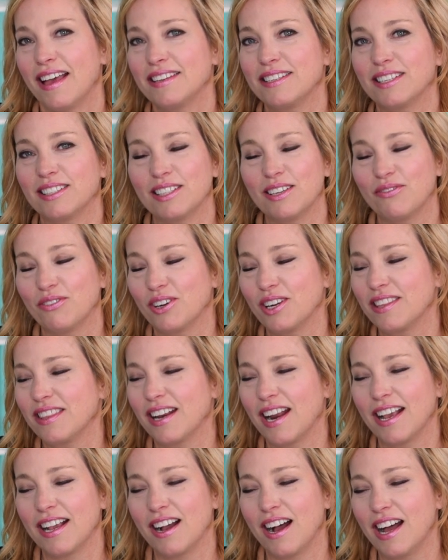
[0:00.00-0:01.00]
delivery
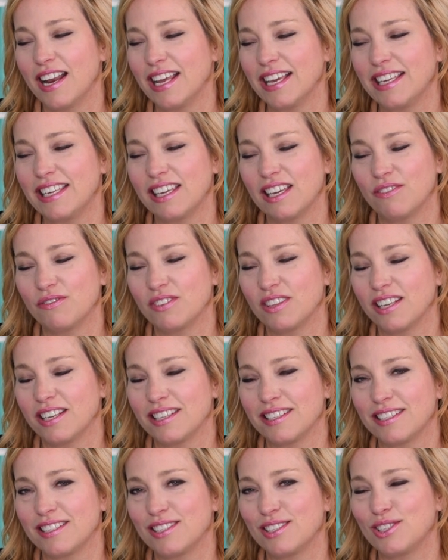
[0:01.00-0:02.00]
that I got, a gift that
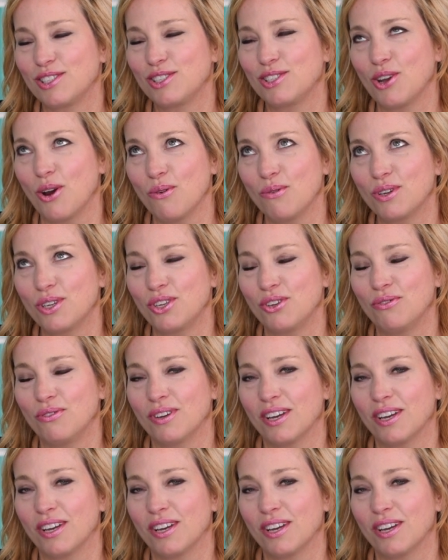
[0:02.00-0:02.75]
is so cute.